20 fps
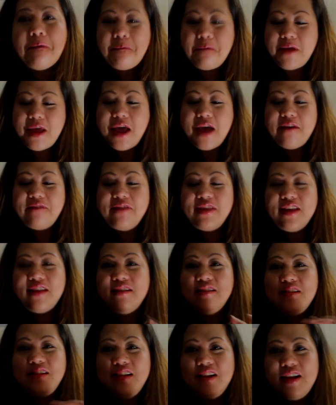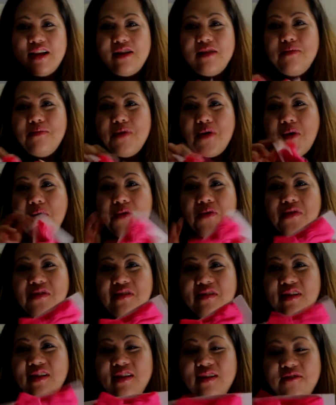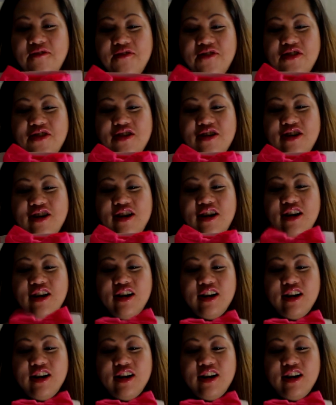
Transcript: We have these little bows for her.